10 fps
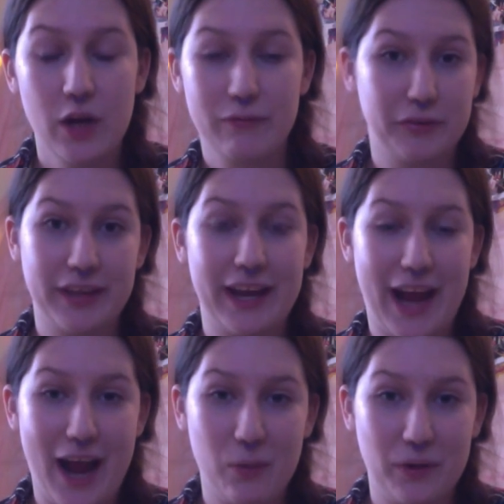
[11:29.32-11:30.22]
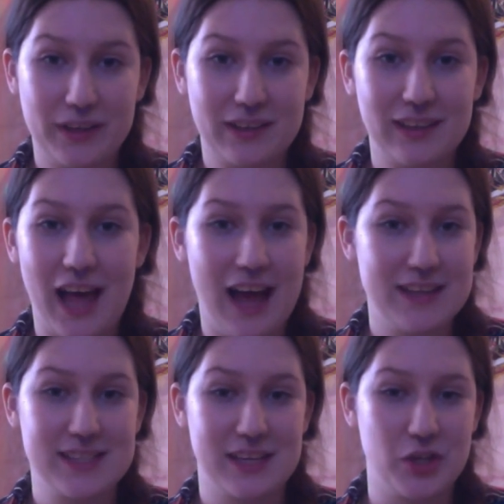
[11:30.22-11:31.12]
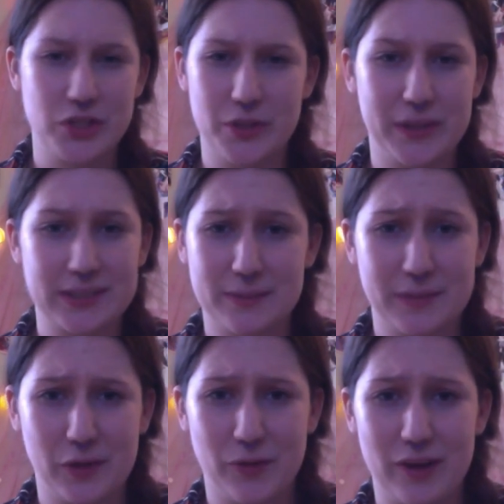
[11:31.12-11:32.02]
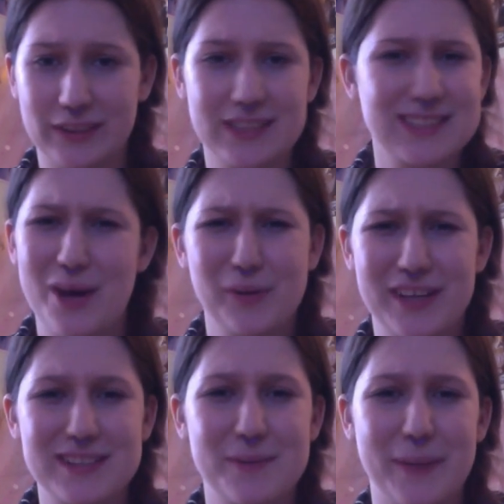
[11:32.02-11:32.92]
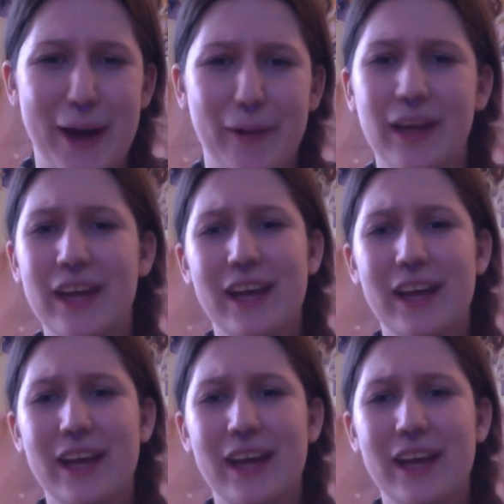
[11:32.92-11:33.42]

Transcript: for that hour in class, then you're doing something wrong. That's not what it's about.